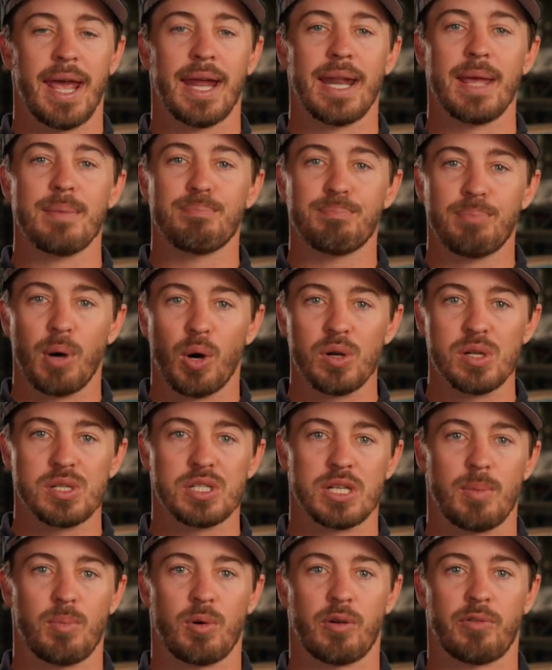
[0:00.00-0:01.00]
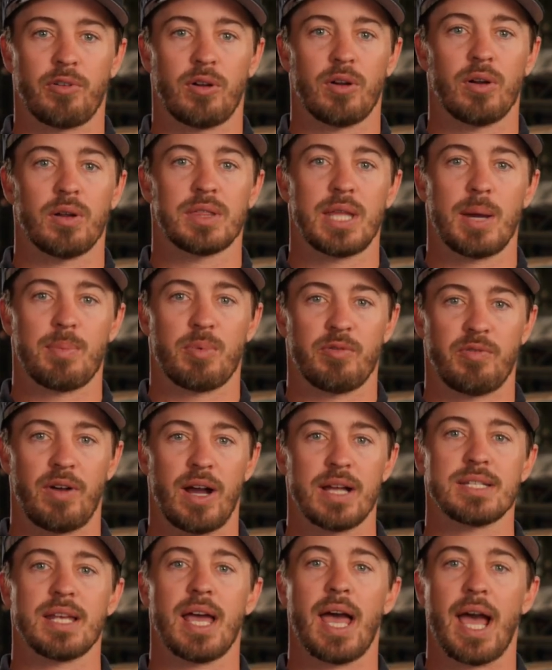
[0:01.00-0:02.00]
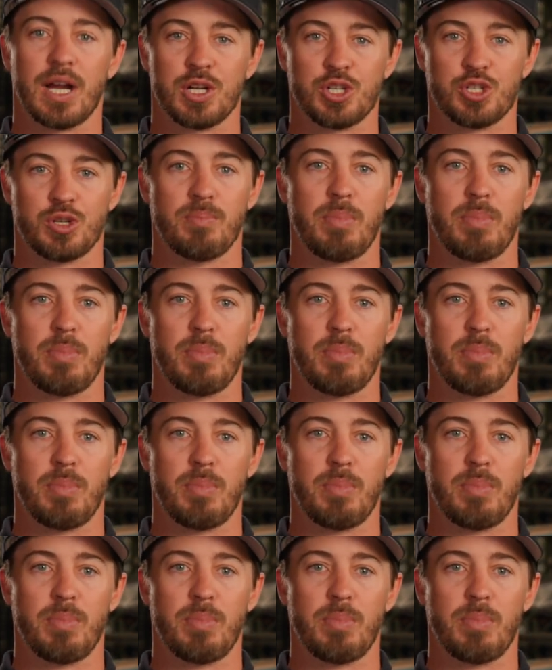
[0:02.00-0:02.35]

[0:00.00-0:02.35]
and a bonus subwoofer that provides extra